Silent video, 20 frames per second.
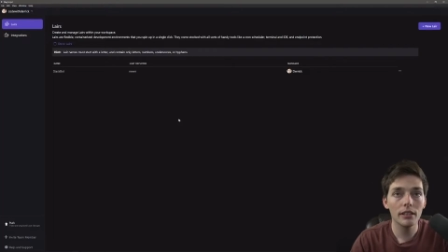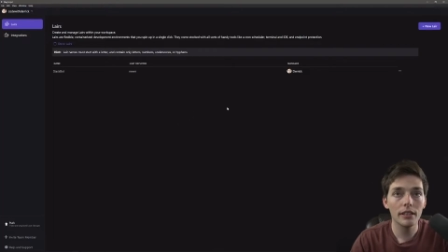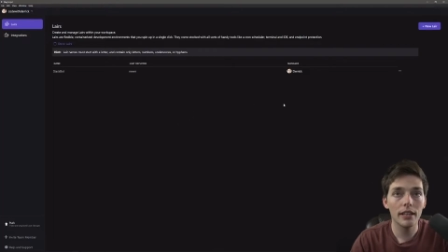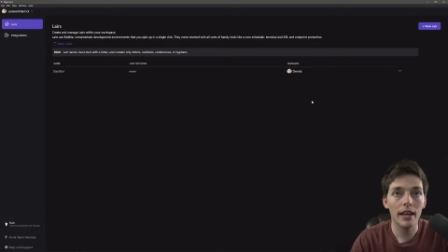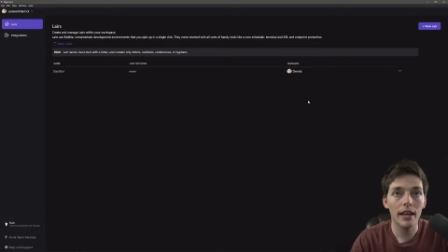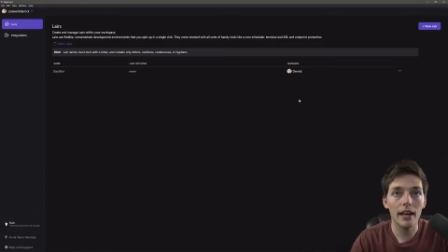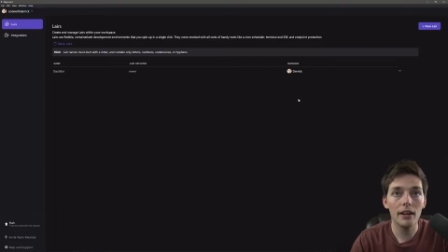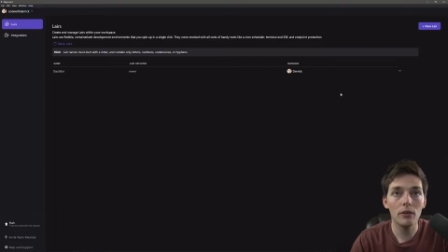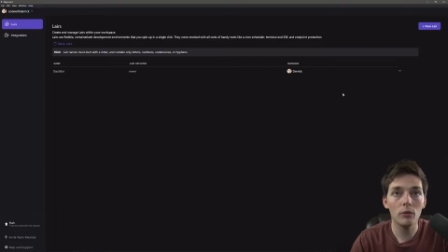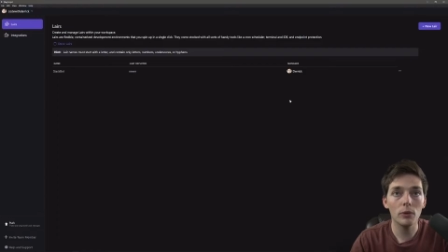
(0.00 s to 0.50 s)

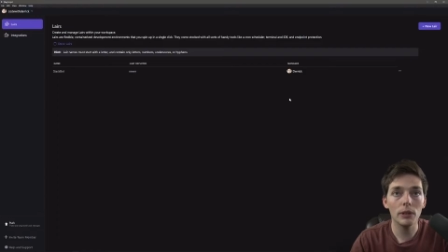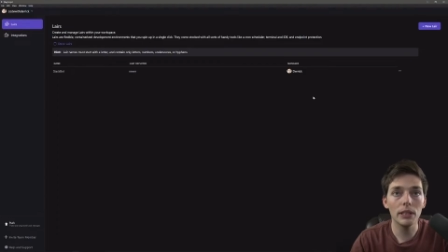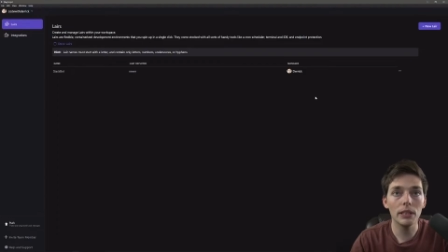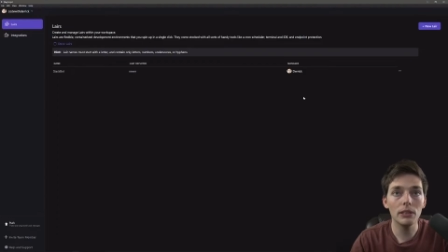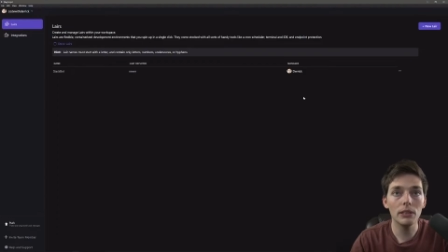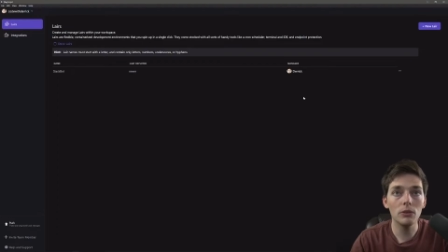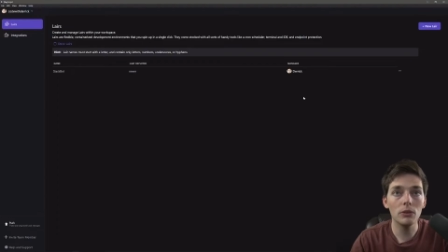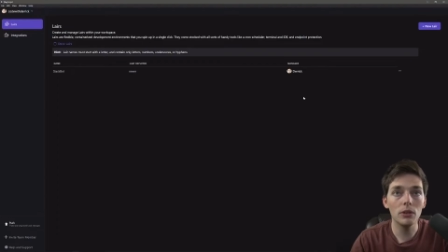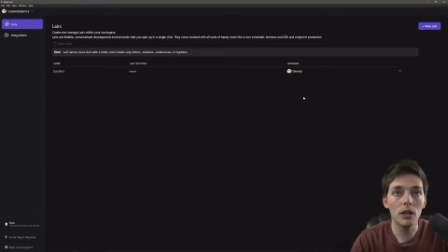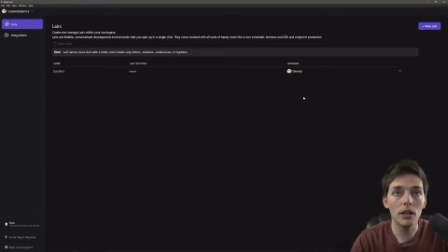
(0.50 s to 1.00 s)
that we
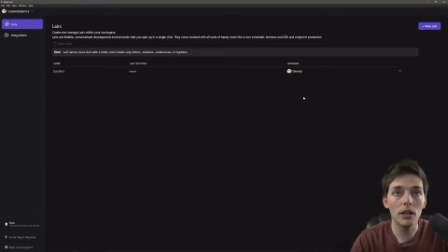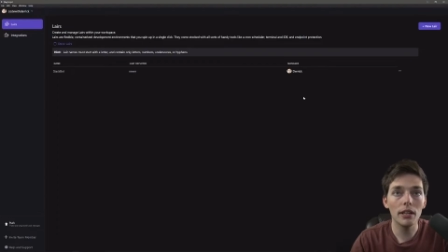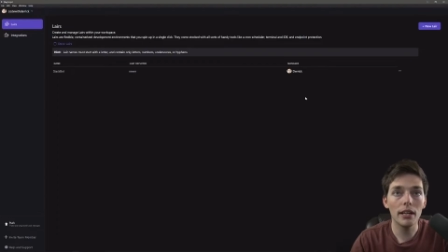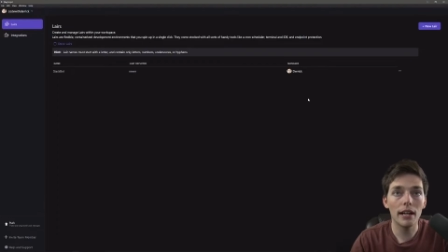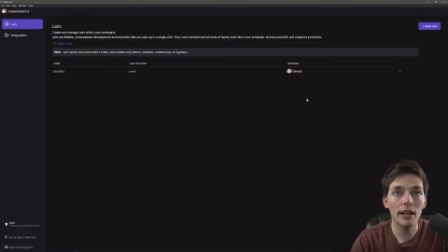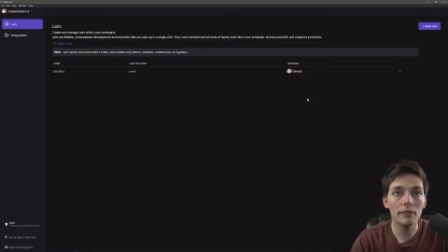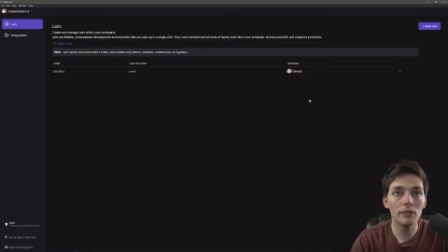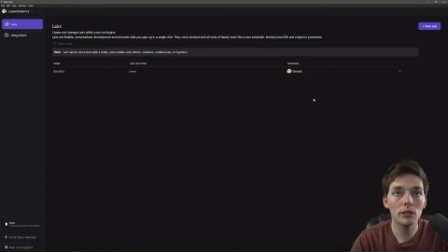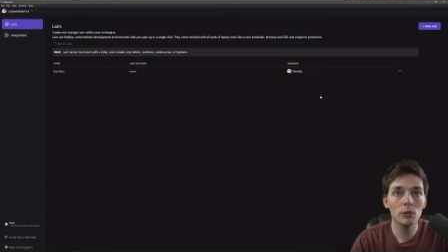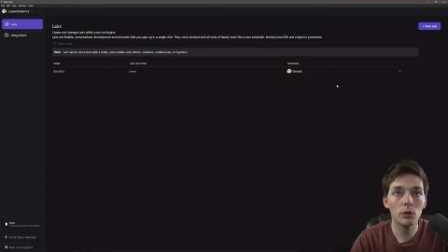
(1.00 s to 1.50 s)
do not
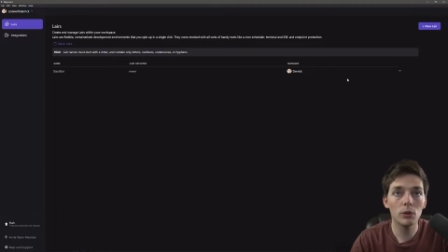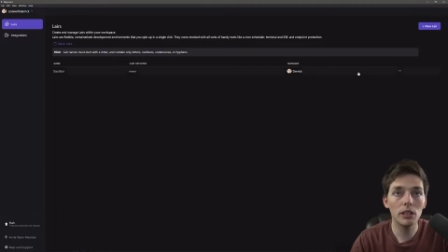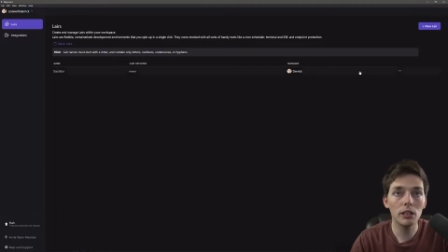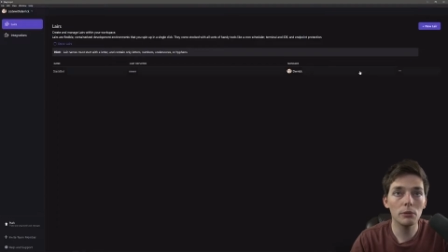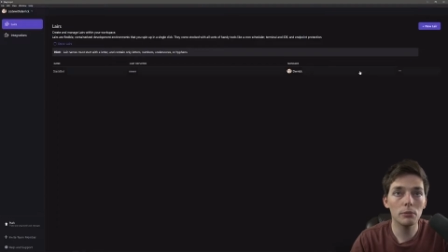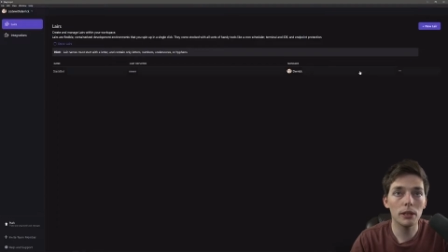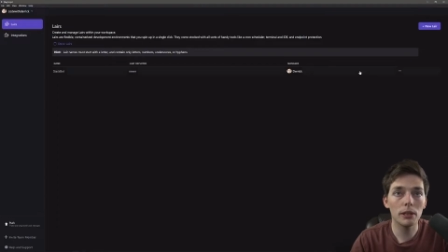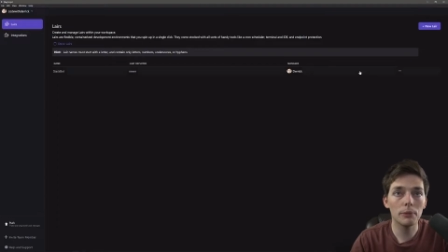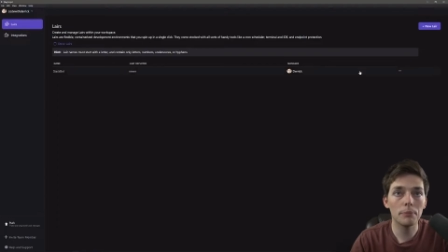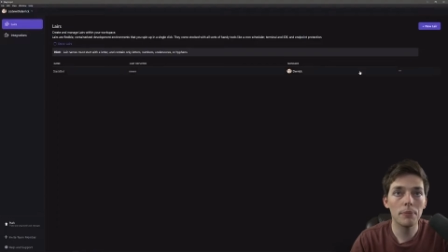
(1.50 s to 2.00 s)
have to worry
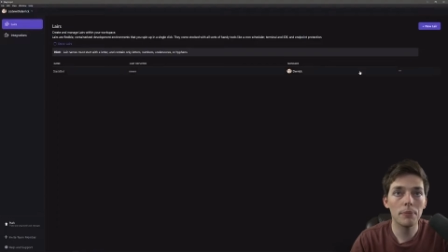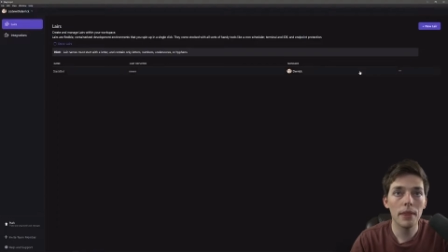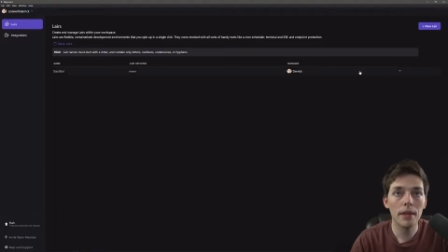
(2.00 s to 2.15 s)
about.